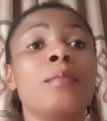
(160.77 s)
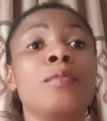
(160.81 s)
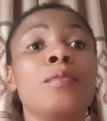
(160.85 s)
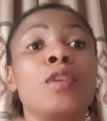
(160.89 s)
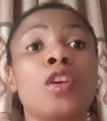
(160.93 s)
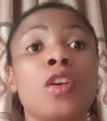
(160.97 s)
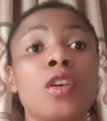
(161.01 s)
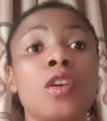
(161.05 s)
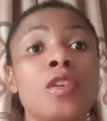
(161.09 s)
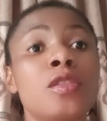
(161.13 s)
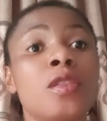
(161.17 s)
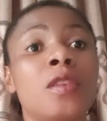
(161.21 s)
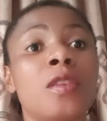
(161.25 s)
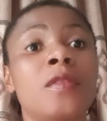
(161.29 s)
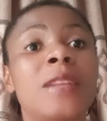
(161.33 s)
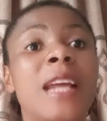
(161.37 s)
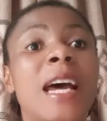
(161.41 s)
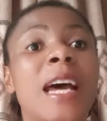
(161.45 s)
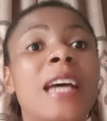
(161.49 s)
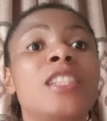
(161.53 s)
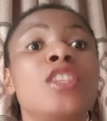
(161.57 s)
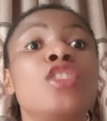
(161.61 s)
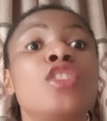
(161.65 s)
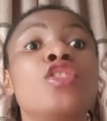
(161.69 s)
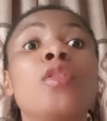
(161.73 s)
Because of
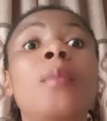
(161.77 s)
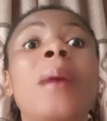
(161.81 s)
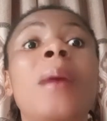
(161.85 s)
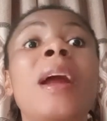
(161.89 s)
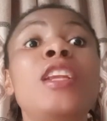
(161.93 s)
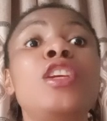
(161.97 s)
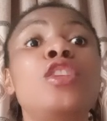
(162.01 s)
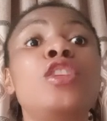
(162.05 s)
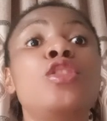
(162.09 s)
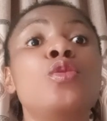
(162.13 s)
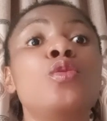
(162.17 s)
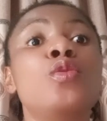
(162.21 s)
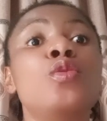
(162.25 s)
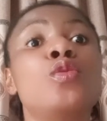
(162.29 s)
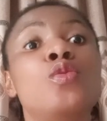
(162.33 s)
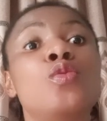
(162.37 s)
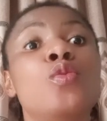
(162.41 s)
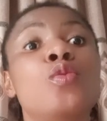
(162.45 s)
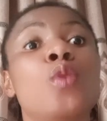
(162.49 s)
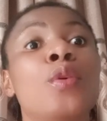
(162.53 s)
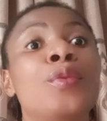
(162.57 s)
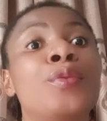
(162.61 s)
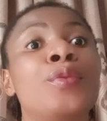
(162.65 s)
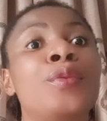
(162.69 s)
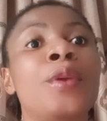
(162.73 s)
that, he normally do
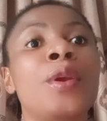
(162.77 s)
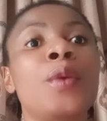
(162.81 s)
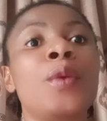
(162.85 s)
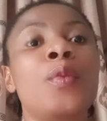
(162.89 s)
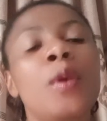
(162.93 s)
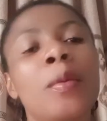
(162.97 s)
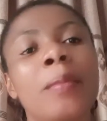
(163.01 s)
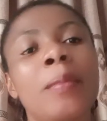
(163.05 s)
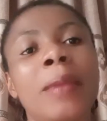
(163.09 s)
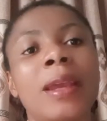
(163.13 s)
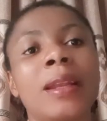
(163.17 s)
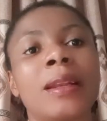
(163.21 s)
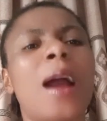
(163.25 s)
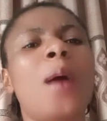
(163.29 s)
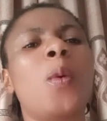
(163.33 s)
2 or 3 women.